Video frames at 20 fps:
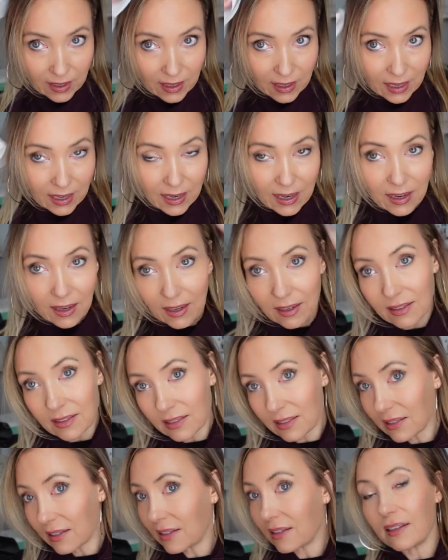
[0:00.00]

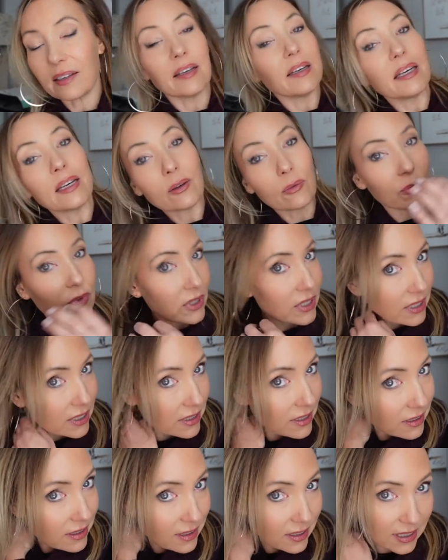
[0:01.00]
and it
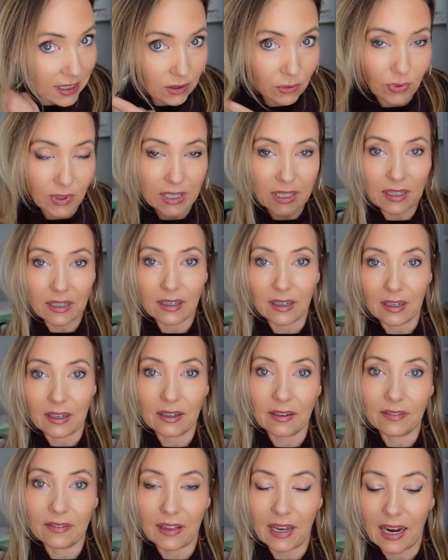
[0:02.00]
would get rid
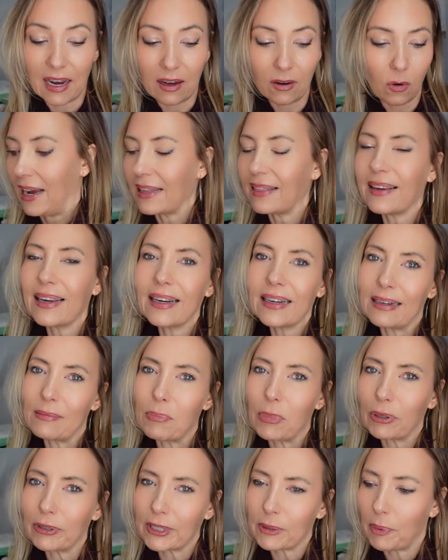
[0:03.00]
of that. I think
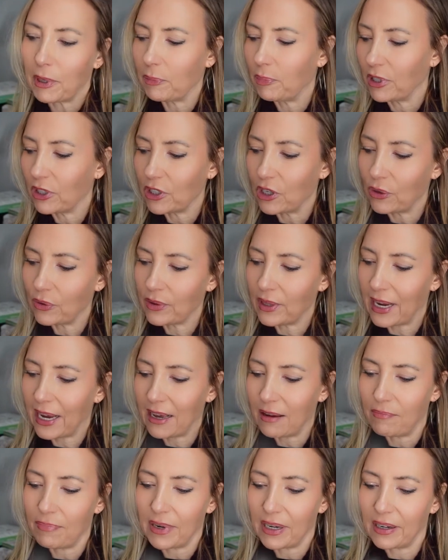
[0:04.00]
most people know
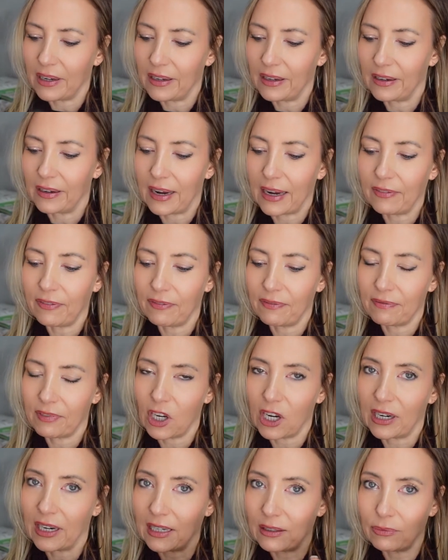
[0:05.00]
that, but I
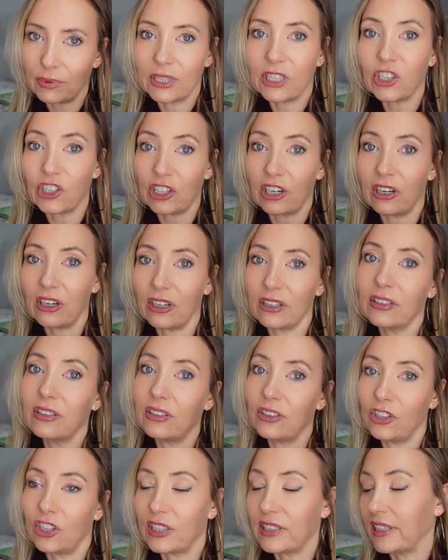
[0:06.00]
thought I would share
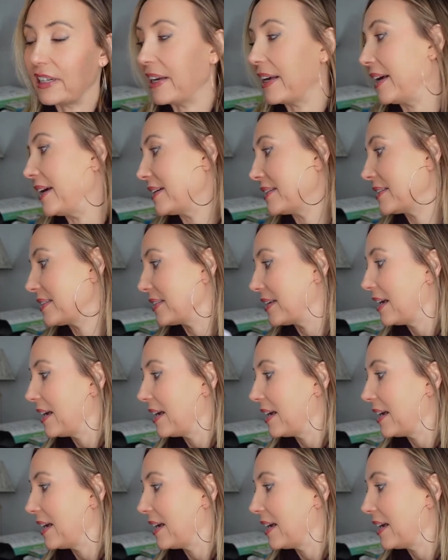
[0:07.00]
just in case.